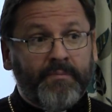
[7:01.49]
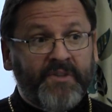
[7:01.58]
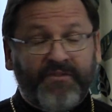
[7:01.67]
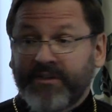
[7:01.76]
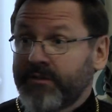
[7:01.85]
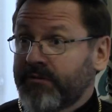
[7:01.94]

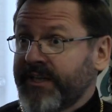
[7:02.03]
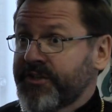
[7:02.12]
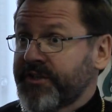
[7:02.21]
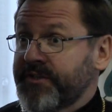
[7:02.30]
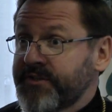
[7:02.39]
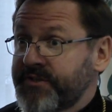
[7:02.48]
different
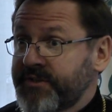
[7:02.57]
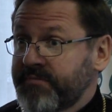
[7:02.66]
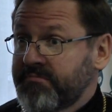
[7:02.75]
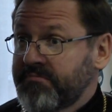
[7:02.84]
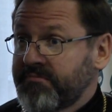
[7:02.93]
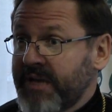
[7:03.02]
religions,
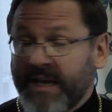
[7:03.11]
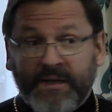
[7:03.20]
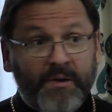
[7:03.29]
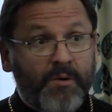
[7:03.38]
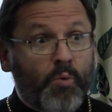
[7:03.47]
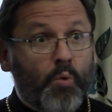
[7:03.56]
and
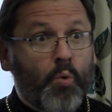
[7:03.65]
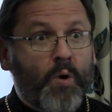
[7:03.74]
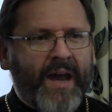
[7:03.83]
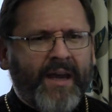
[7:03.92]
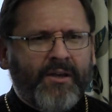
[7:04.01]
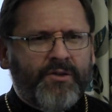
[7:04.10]

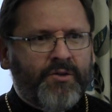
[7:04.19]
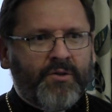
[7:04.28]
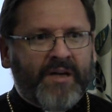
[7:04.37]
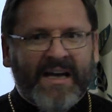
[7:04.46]
way to